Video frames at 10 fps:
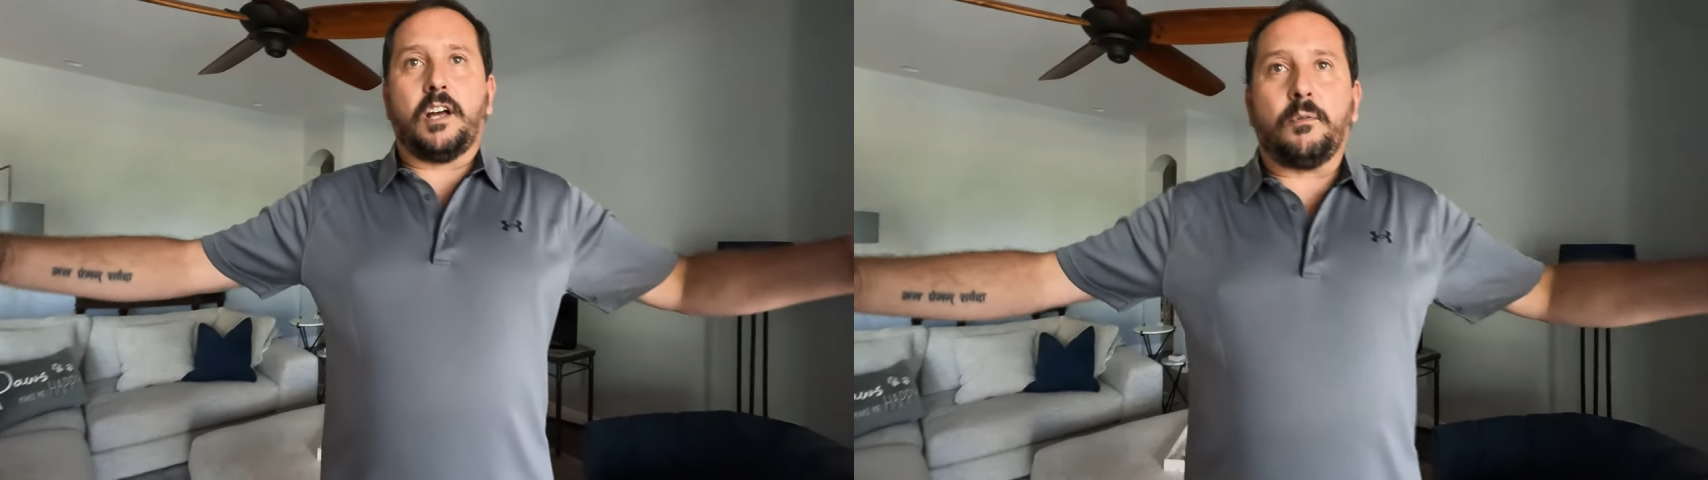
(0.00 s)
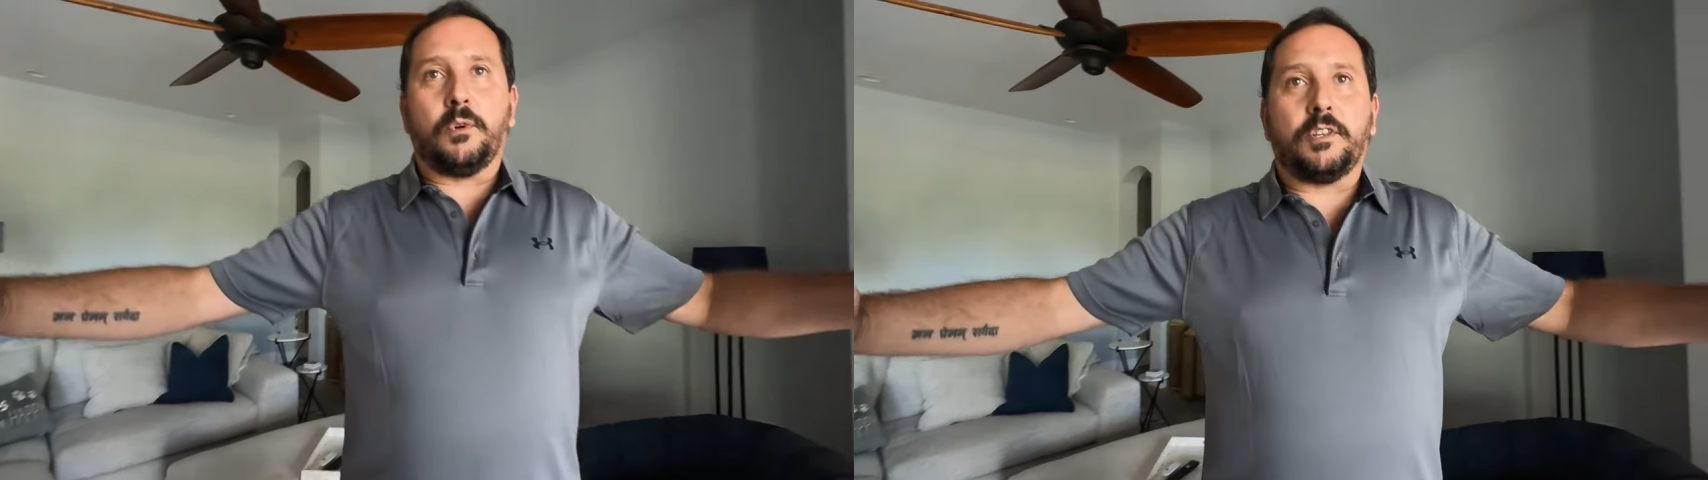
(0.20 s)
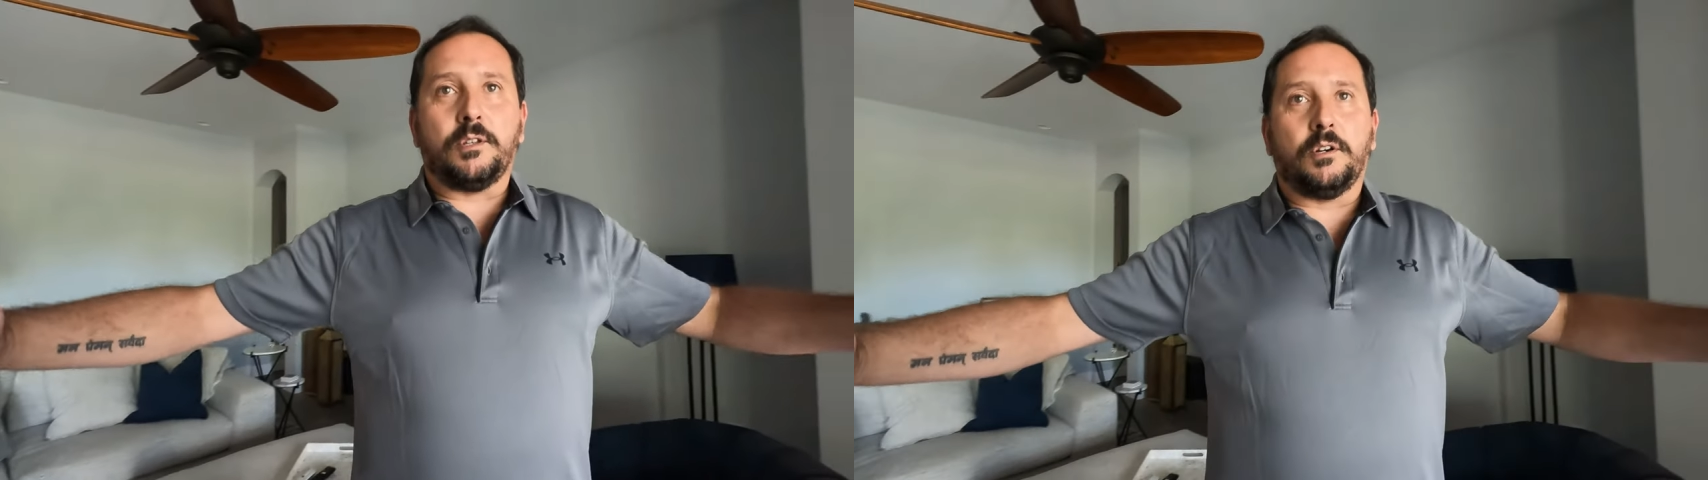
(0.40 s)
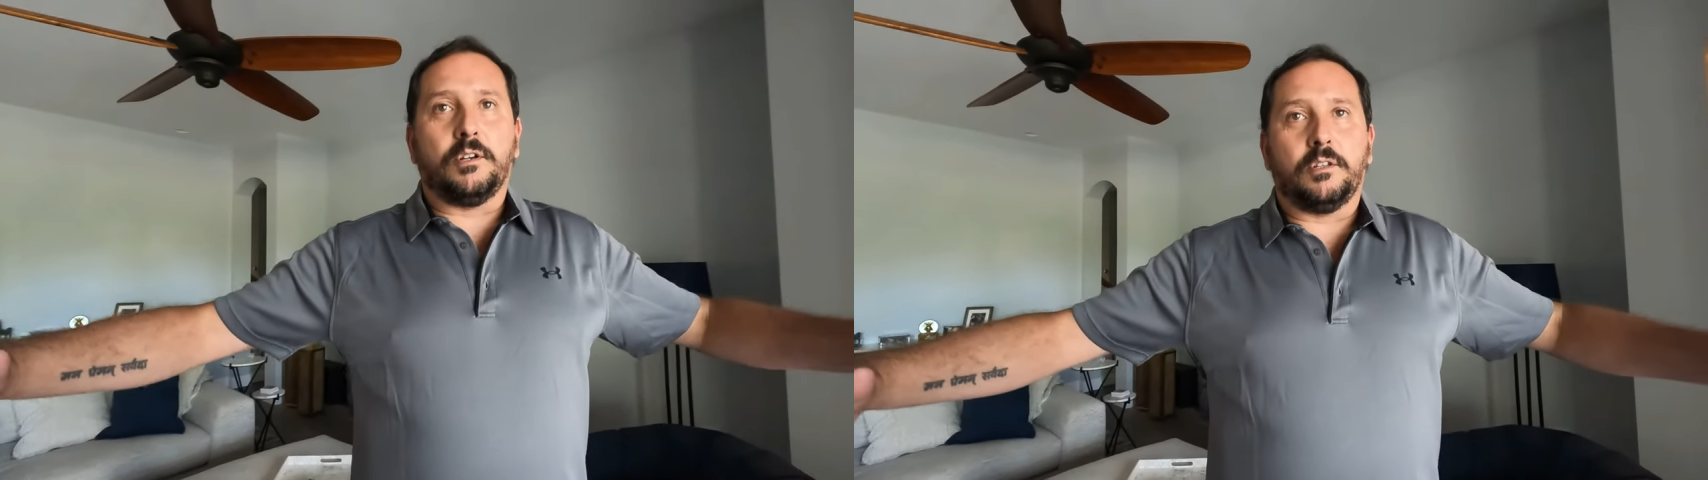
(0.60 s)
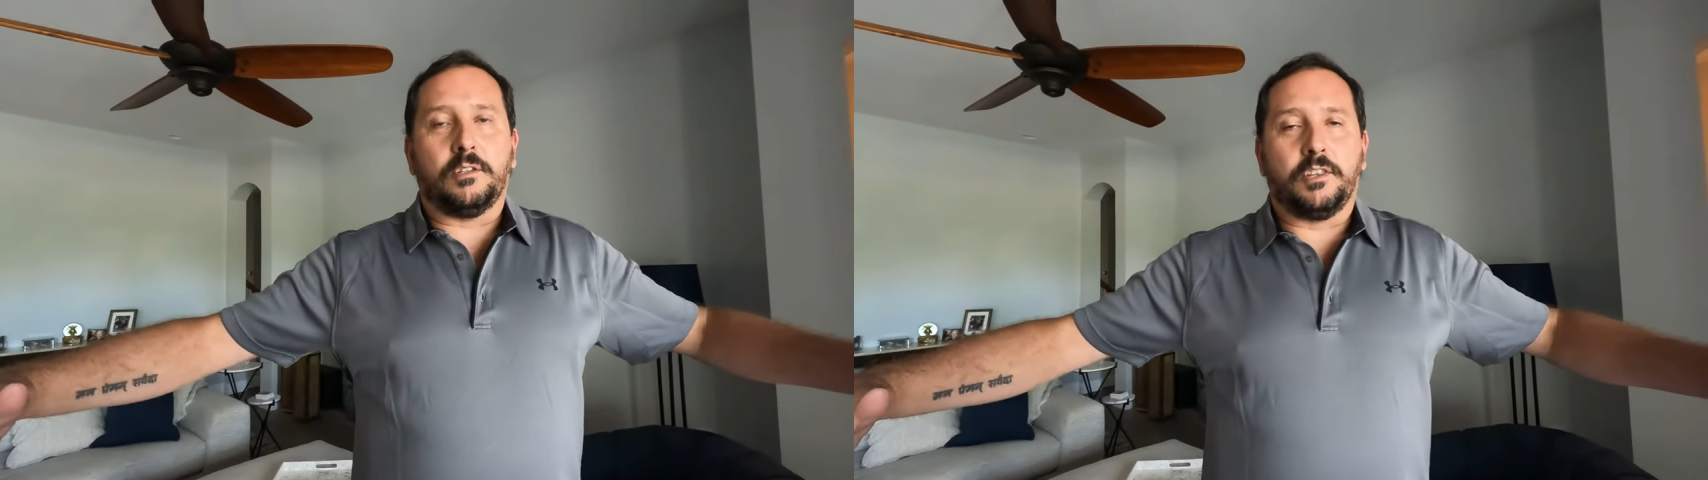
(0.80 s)
not one of
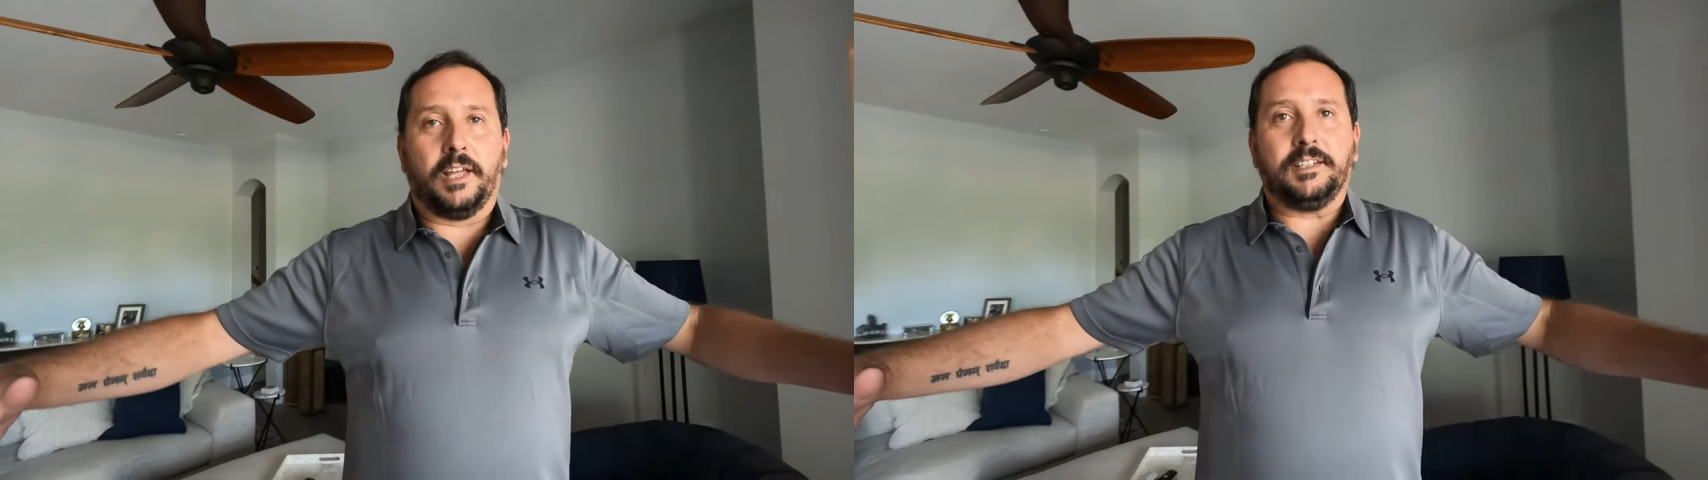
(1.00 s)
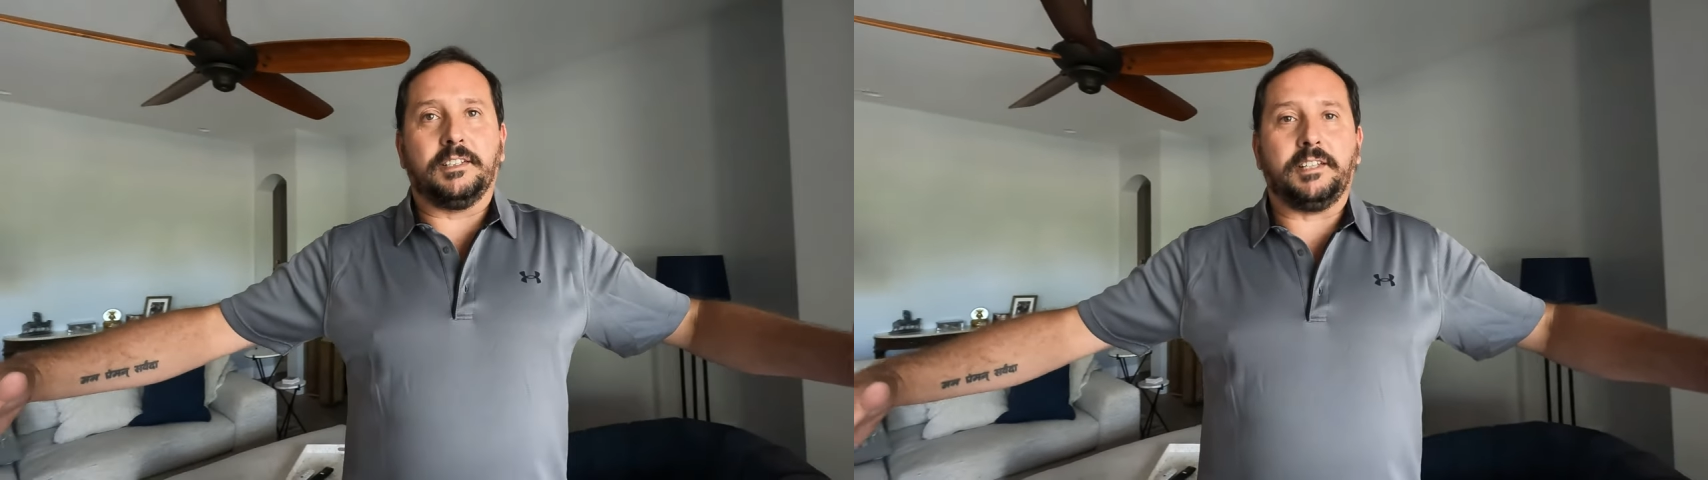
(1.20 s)
the like